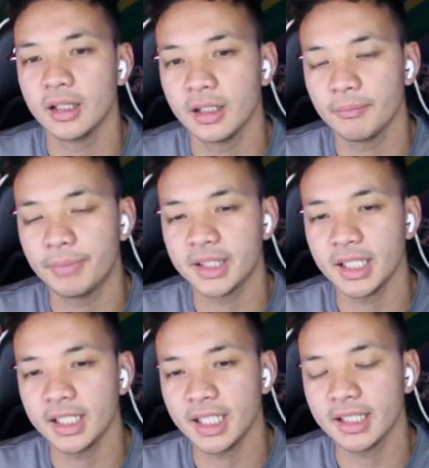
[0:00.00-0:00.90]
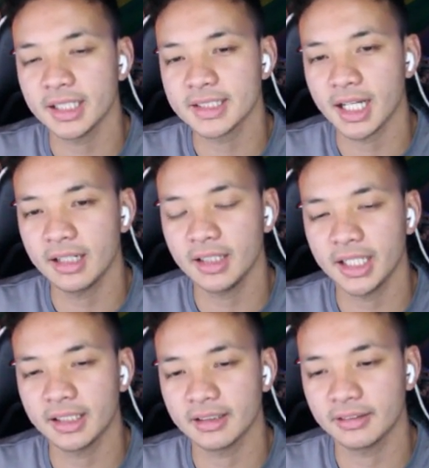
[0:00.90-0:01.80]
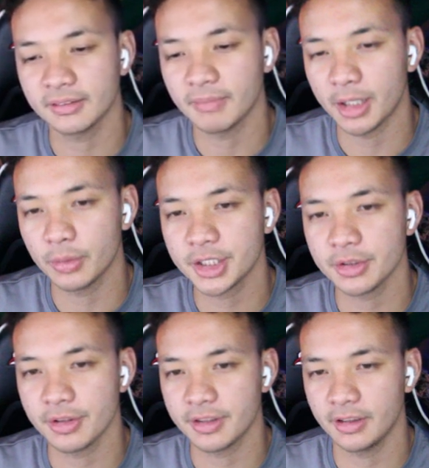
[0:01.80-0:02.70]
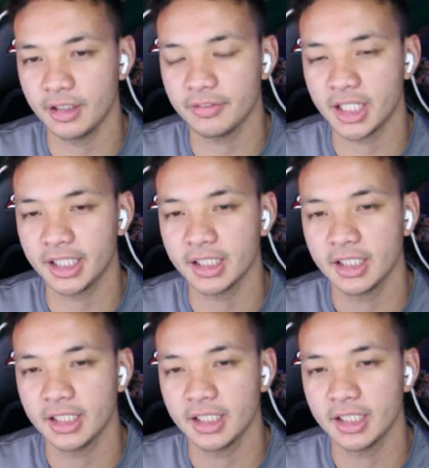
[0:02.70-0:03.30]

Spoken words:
But then again, that's kind of like my original theory of like